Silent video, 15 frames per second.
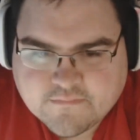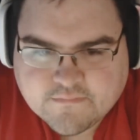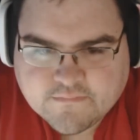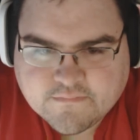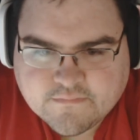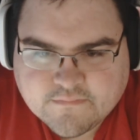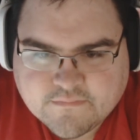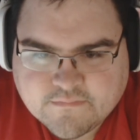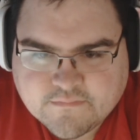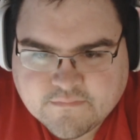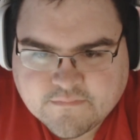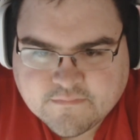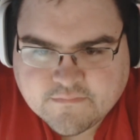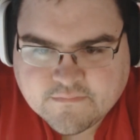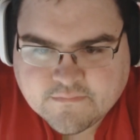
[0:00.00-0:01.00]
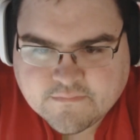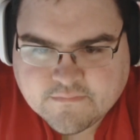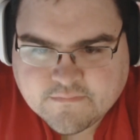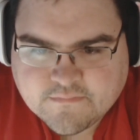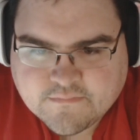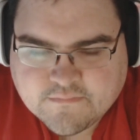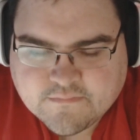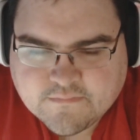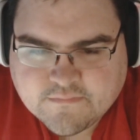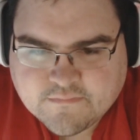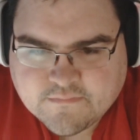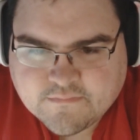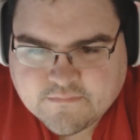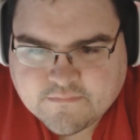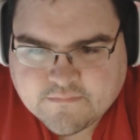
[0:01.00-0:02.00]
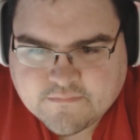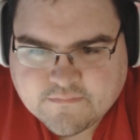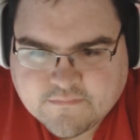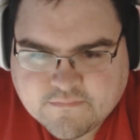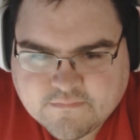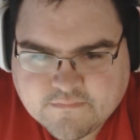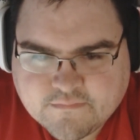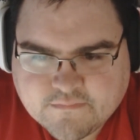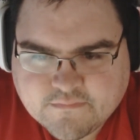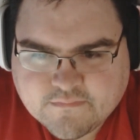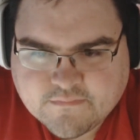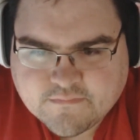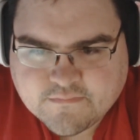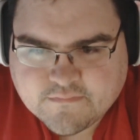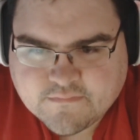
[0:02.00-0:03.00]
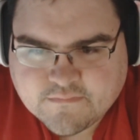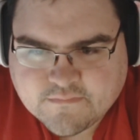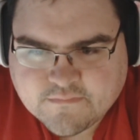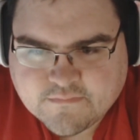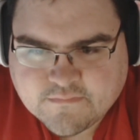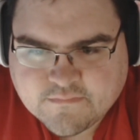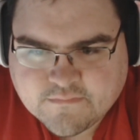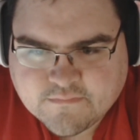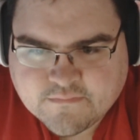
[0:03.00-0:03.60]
There will be three years of terrible winters